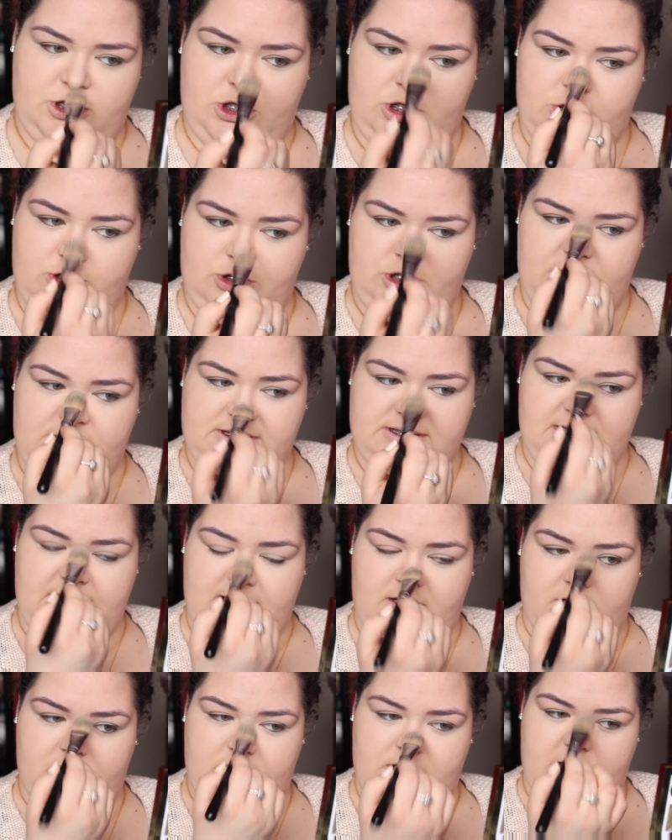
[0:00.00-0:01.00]
2 shades
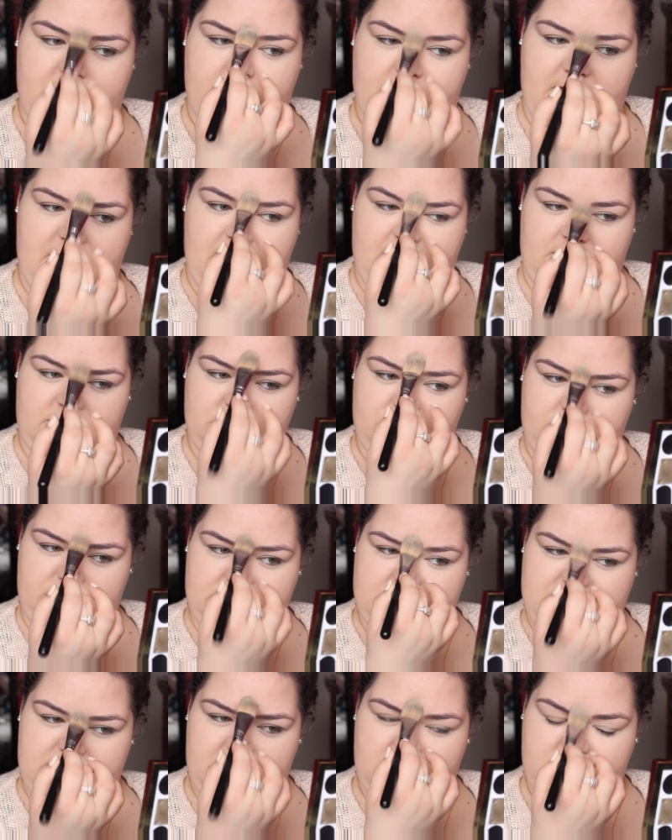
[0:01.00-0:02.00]
lighter than my actual
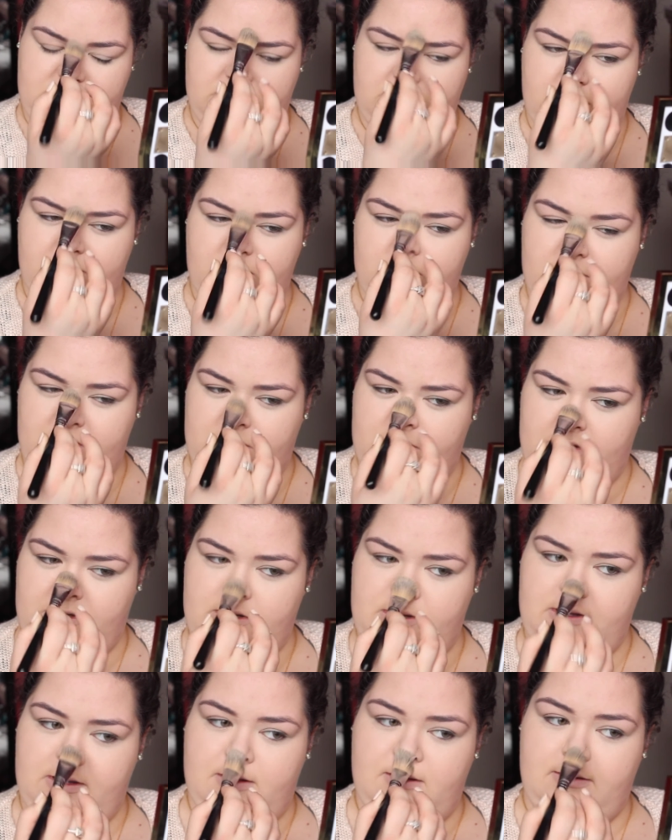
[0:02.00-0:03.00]
skin tone,
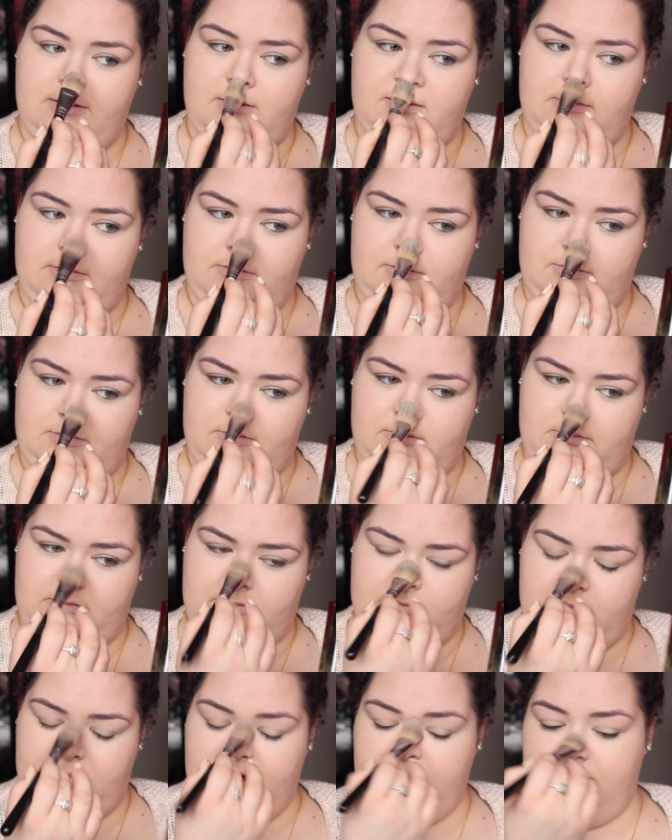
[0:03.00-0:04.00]

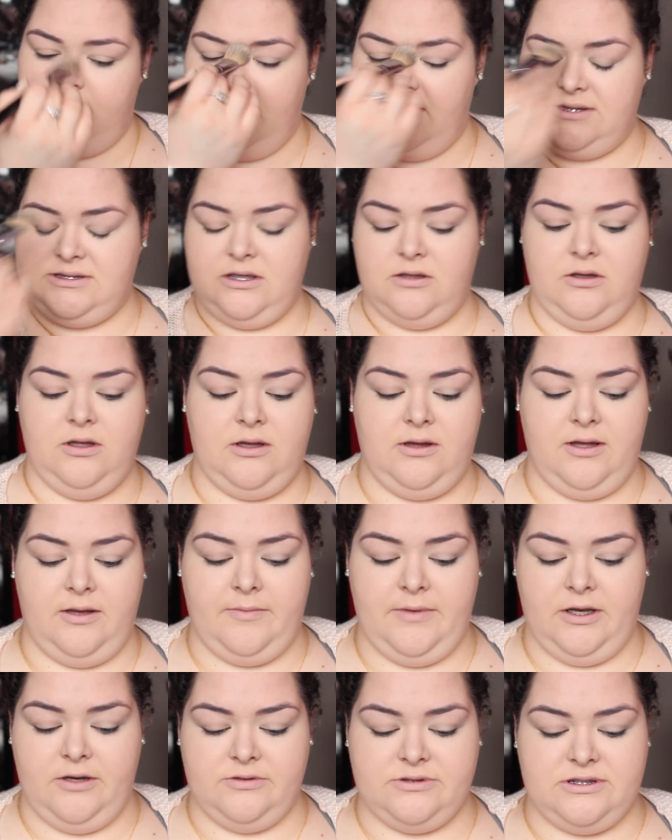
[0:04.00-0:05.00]
it makes it look like
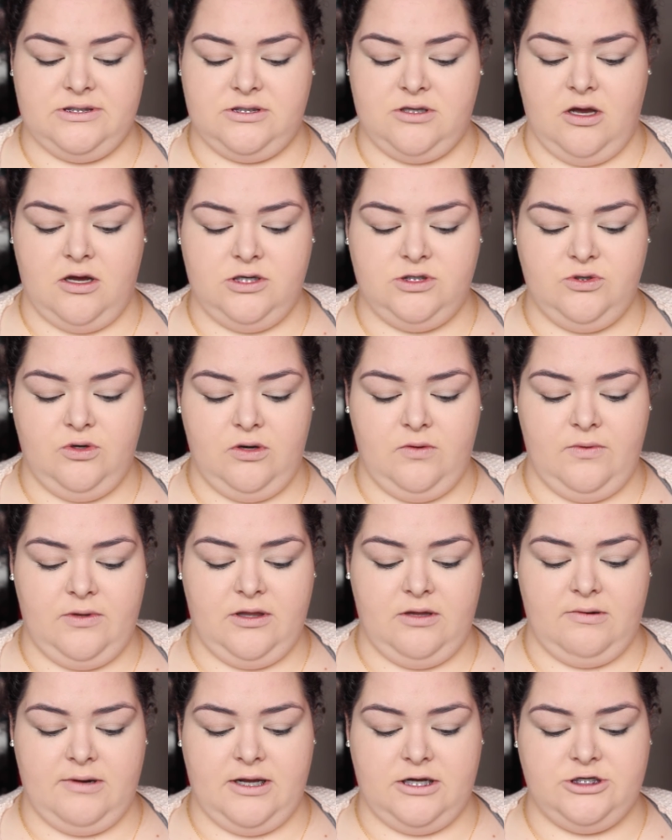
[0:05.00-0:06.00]
my nose is contoured
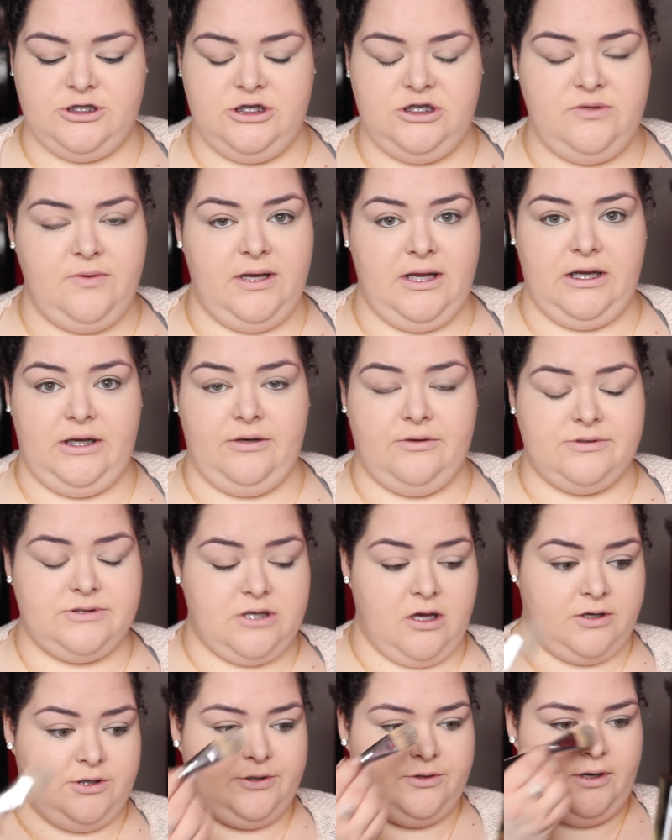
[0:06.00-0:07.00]
without actually doing any nose
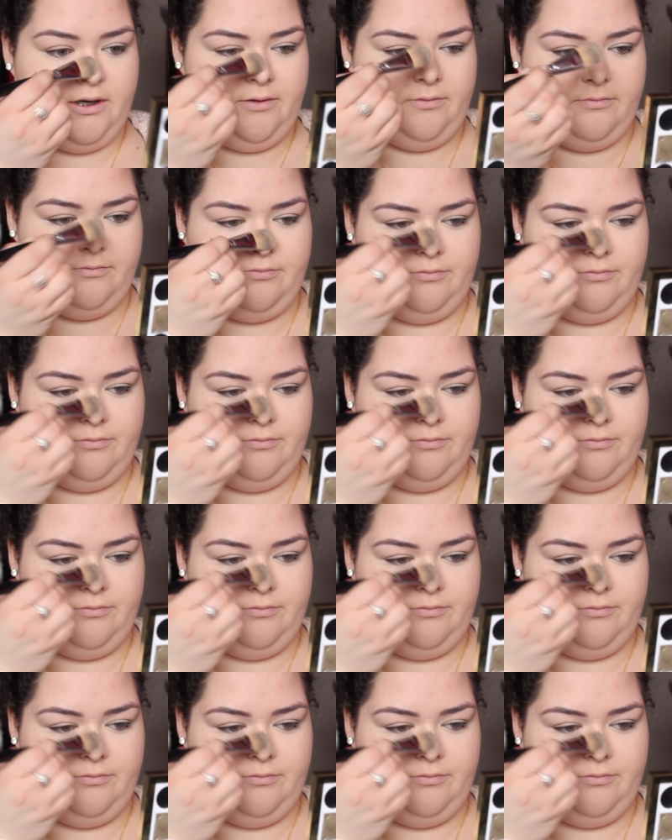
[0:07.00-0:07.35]
contouring.